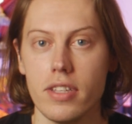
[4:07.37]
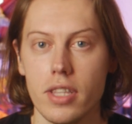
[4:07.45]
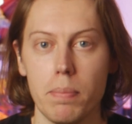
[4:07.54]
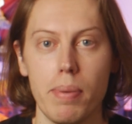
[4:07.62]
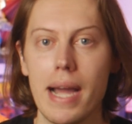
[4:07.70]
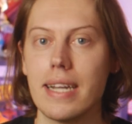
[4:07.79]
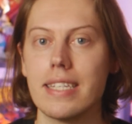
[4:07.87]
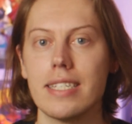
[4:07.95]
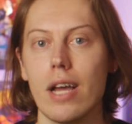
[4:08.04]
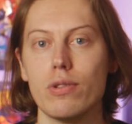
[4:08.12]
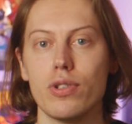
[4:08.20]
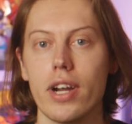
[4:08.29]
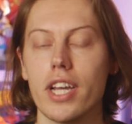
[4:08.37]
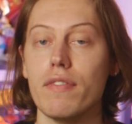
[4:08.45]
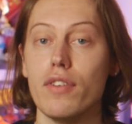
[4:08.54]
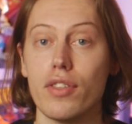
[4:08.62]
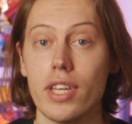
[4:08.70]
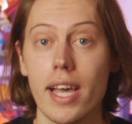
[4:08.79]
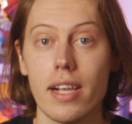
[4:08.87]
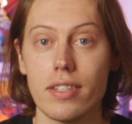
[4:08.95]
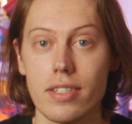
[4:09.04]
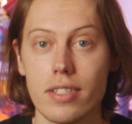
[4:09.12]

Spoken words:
The banger soundtrack, if nothing else.